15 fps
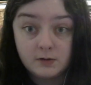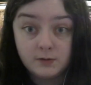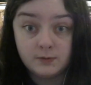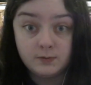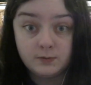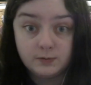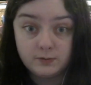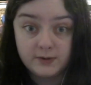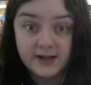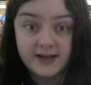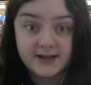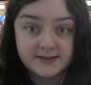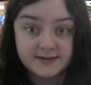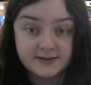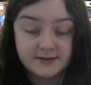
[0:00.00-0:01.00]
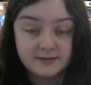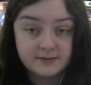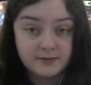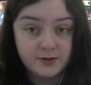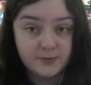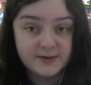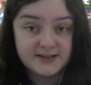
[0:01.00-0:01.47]
Oh, yes.
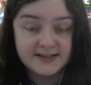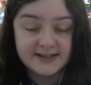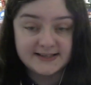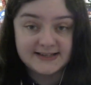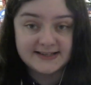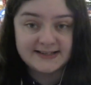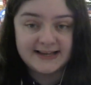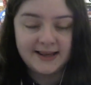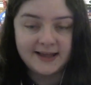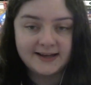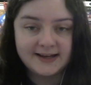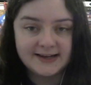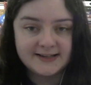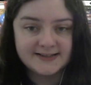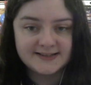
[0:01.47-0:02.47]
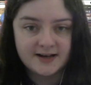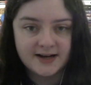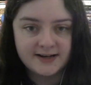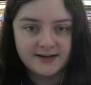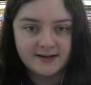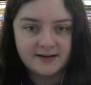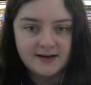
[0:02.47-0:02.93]
Who is this? Is he like an
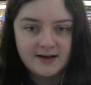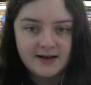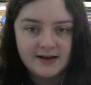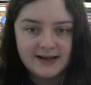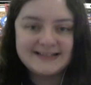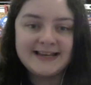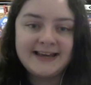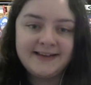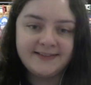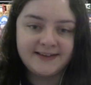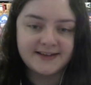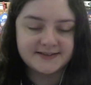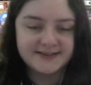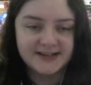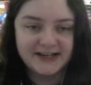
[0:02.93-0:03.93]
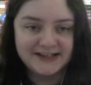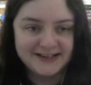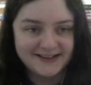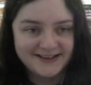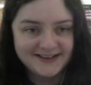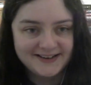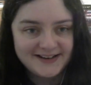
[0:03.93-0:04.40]
insider? Is he the
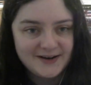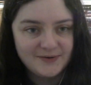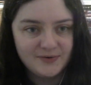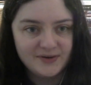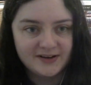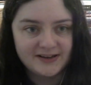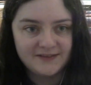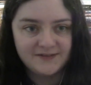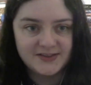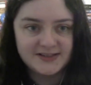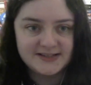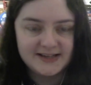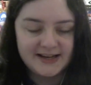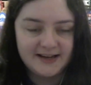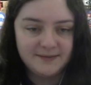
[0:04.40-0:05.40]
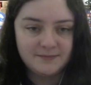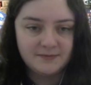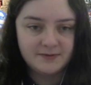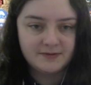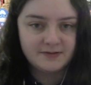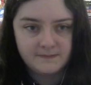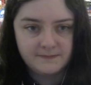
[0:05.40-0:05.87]
insider working for the team?
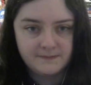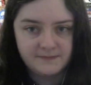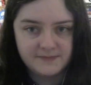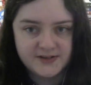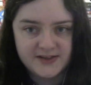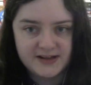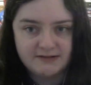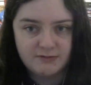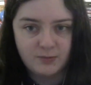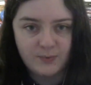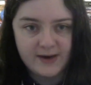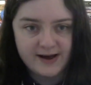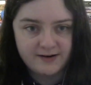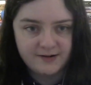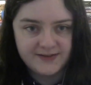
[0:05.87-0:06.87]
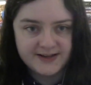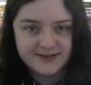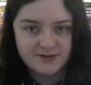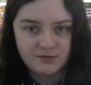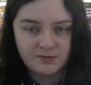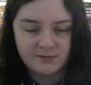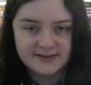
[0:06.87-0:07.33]
So they're aware of
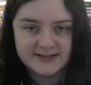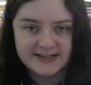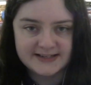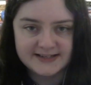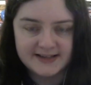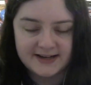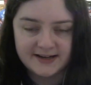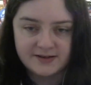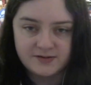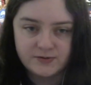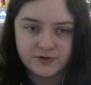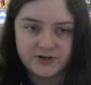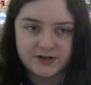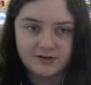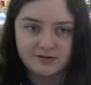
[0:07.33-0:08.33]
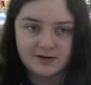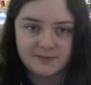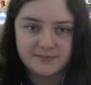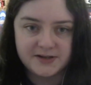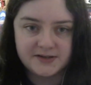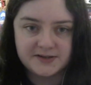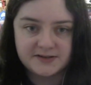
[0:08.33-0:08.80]
this? Or is this like dodgy
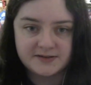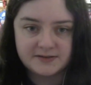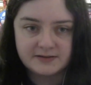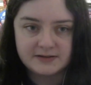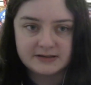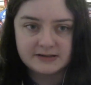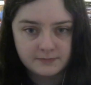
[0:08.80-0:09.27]
corruptness?